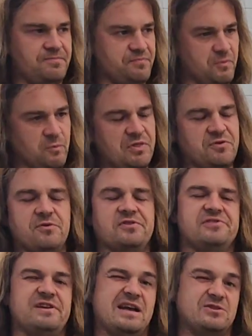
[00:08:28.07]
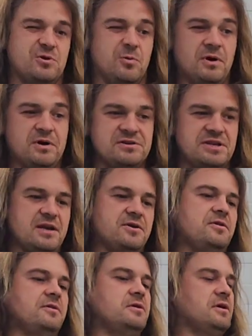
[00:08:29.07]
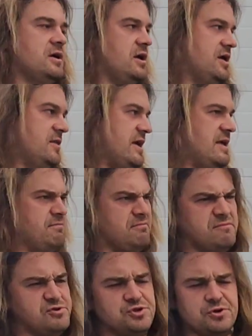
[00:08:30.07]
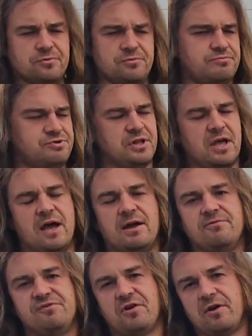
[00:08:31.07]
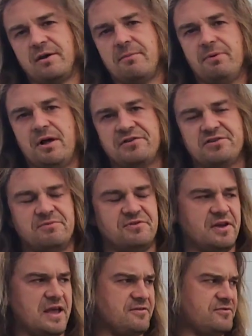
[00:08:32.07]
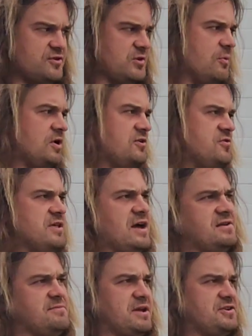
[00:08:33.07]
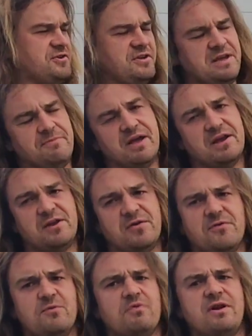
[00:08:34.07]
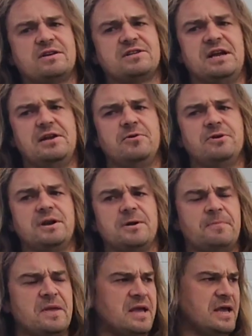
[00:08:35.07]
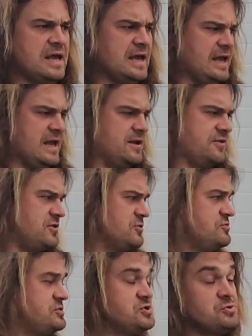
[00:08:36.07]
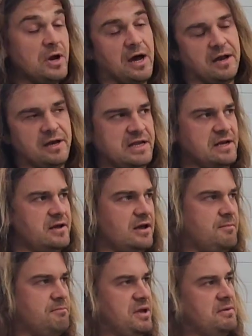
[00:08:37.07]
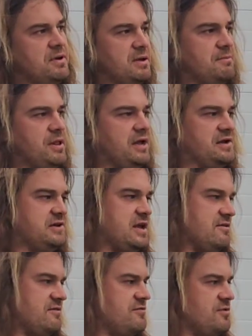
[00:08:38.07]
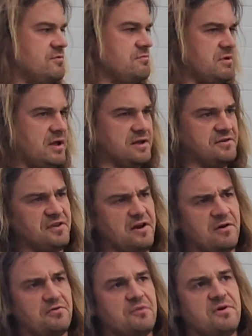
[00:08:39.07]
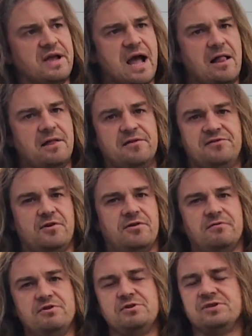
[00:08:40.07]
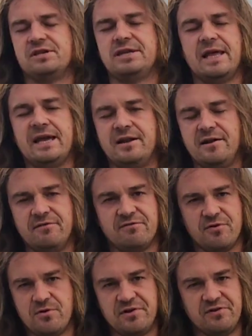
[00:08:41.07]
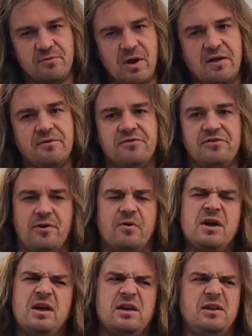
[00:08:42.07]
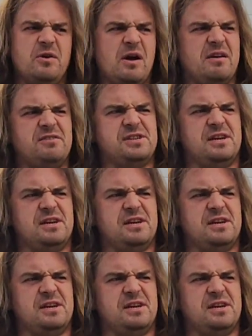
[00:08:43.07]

went through its natural winter cycle, and then June, July started getting blossoms again. So you want to do that to make sure you keep getting your fruit production annual year. And you do not need a big plant to get fruit. Like I said, our 3 gallons are usually laden in fruit as well. So we have